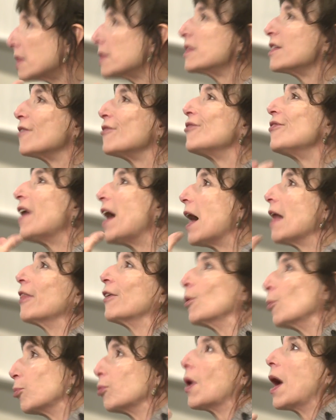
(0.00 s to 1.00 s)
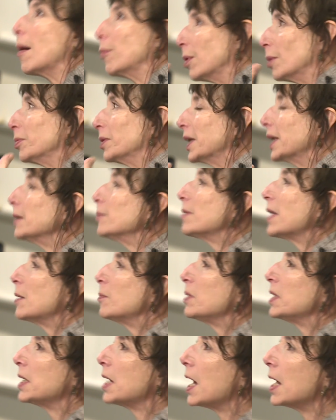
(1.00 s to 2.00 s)
the father, probably,
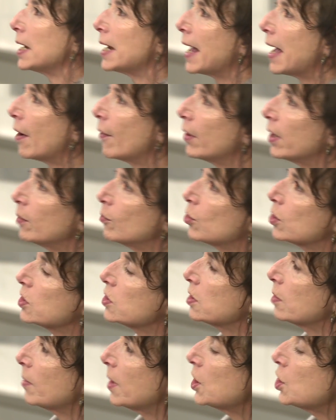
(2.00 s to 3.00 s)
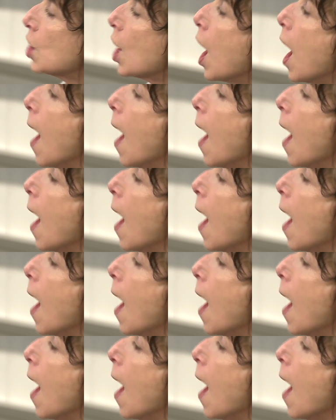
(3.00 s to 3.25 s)
maybe not now anymore so much,